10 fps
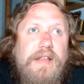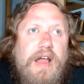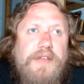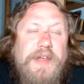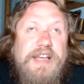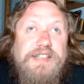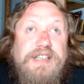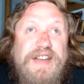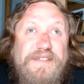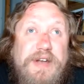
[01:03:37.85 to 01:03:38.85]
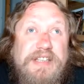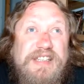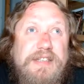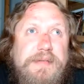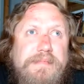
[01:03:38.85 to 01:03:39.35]
I think is a
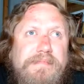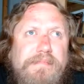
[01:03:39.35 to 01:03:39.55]
difference.